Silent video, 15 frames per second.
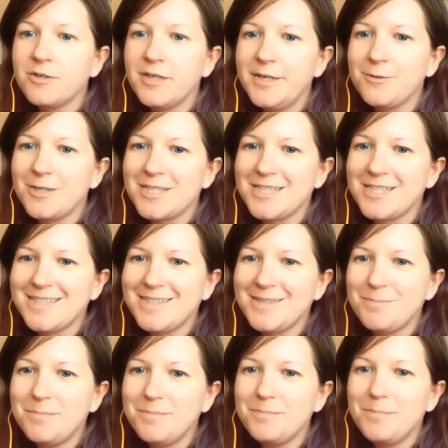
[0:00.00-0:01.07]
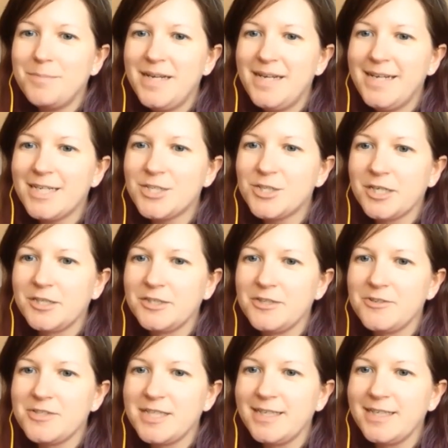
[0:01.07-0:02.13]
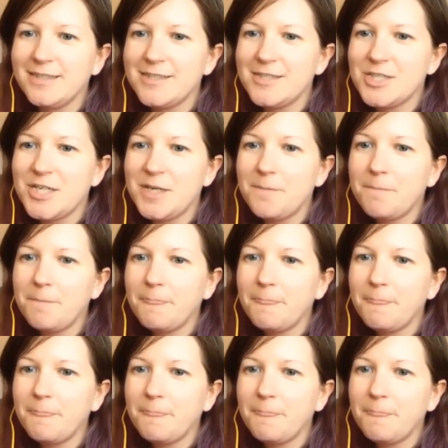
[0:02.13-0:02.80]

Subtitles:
great question. Pediatric neuropsychology.